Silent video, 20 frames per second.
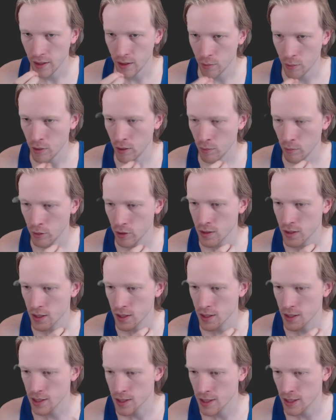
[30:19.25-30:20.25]
up numbers
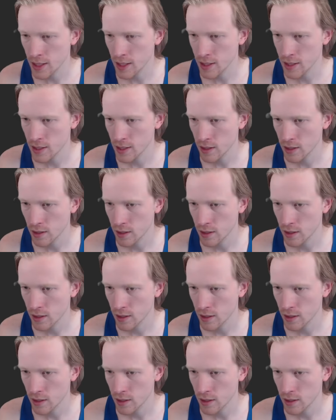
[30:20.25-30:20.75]
in set.